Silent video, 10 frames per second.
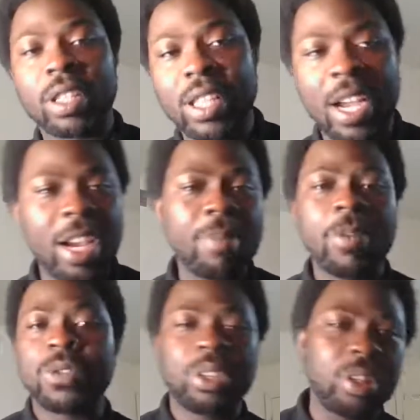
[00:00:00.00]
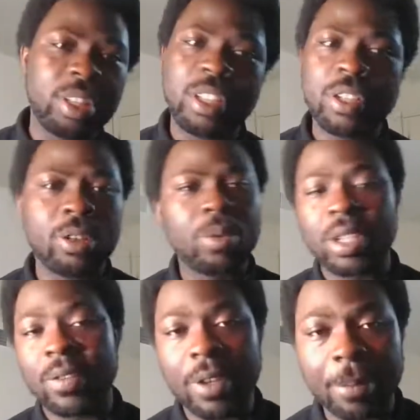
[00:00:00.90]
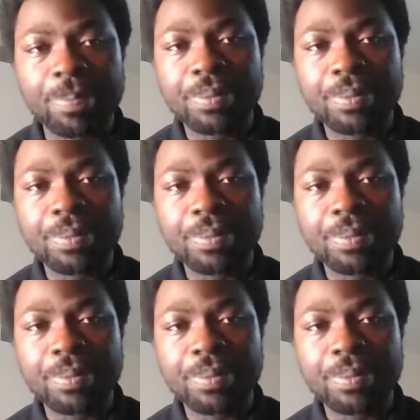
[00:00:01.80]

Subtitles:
time of study or wherever.